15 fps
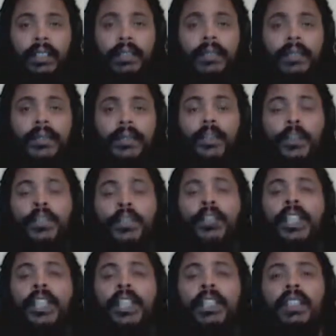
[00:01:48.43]
When you look at
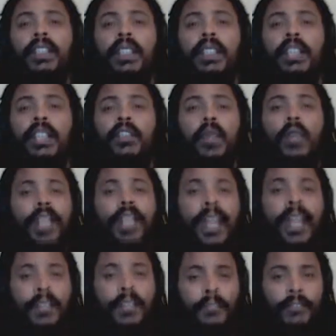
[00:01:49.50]
your life,
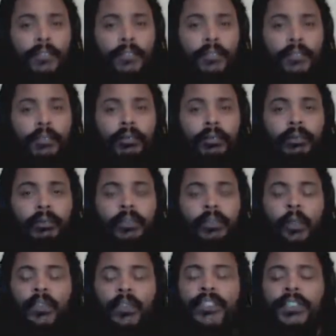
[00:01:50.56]
we'll
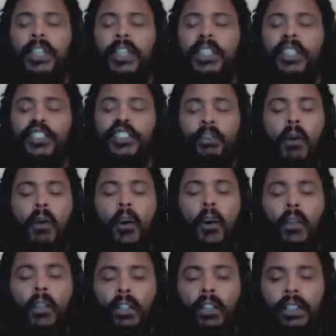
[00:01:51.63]
start small.
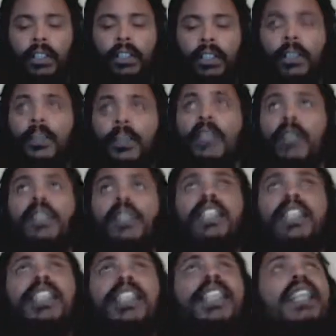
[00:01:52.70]
We don't need to
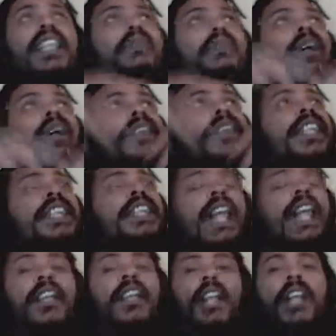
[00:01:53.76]
think about the entire
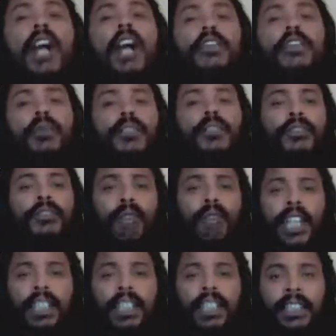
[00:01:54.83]
cosmos right
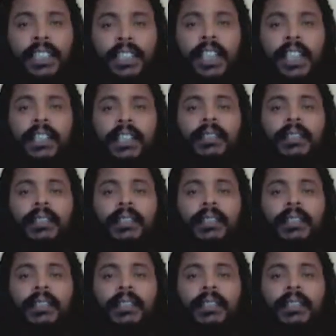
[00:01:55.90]
this second.